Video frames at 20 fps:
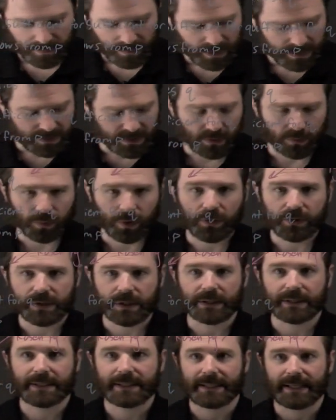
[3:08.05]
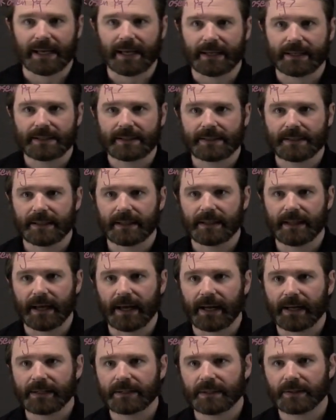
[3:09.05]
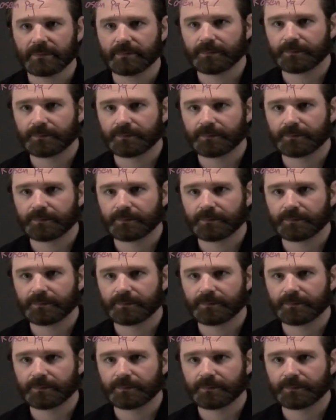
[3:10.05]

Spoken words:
So Rosen says that